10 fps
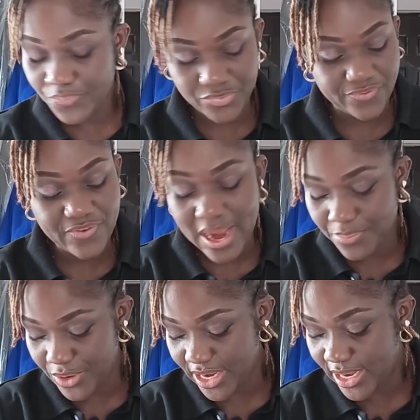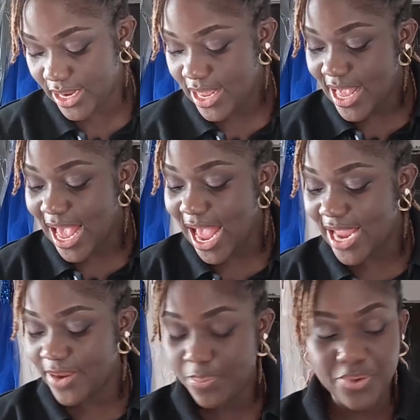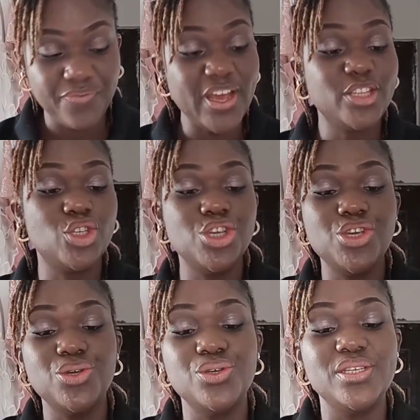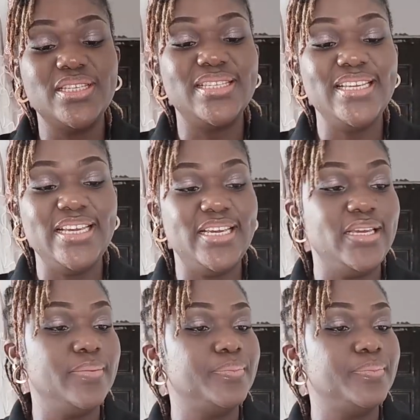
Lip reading: fabric, I prefer to use the